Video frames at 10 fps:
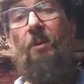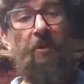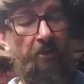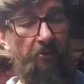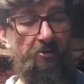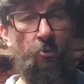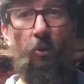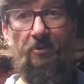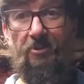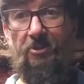here as
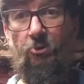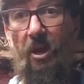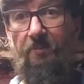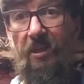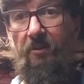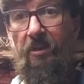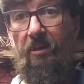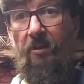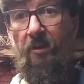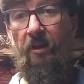well as a strap down
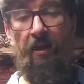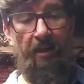here,